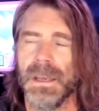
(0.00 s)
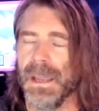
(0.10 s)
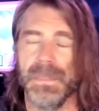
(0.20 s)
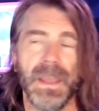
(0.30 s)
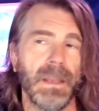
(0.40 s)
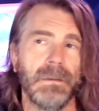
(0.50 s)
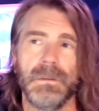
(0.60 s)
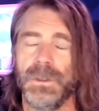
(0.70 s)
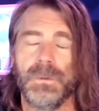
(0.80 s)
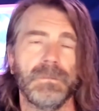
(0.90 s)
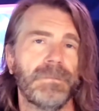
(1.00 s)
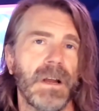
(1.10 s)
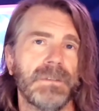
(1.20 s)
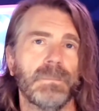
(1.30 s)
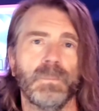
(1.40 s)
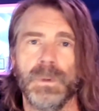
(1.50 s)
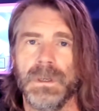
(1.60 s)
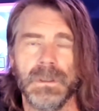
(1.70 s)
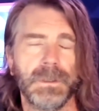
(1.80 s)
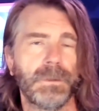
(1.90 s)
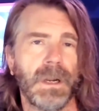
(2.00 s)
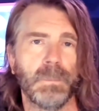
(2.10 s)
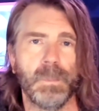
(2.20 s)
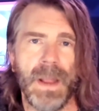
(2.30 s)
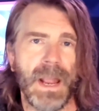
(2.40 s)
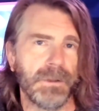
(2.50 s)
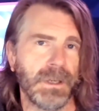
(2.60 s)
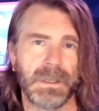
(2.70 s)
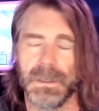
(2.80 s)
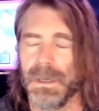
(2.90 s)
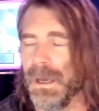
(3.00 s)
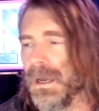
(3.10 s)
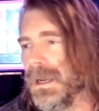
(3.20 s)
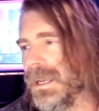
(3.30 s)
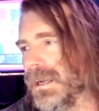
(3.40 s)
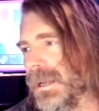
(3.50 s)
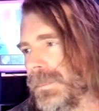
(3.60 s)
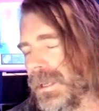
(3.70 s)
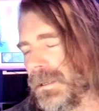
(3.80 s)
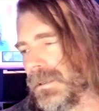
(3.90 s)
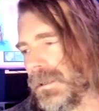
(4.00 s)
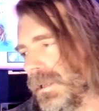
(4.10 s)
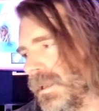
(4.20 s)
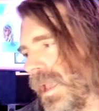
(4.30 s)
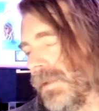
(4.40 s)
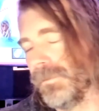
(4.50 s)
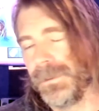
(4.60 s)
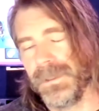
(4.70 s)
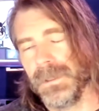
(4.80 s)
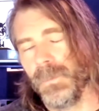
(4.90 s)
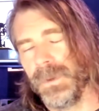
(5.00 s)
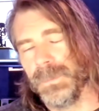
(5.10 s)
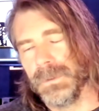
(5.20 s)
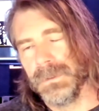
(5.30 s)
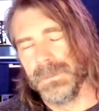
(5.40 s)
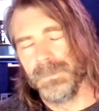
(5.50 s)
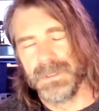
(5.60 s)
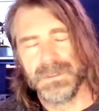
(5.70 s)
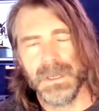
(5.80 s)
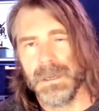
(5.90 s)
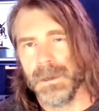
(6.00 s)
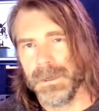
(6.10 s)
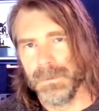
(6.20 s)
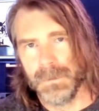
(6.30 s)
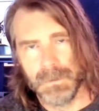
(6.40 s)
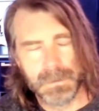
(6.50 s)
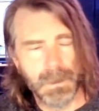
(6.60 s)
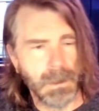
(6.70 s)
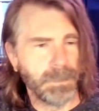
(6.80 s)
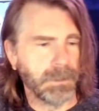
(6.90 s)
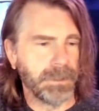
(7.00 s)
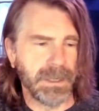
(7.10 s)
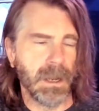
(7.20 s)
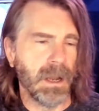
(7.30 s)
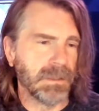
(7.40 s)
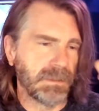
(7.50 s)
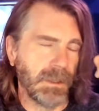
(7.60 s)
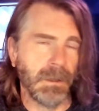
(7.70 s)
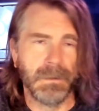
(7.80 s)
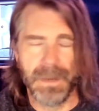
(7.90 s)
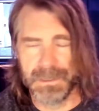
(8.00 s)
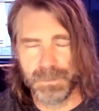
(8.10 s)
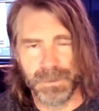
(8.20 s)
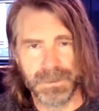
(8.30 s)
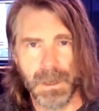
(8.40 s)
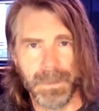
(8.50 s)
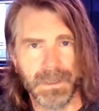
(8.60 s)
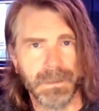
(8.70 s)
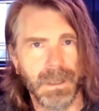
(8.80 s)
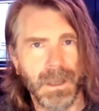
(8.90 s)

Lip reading: And then you can find some real incredible magic. And I think everything that we build at Mixing Night Audio, LolComp and Greenhouse, and our next one coming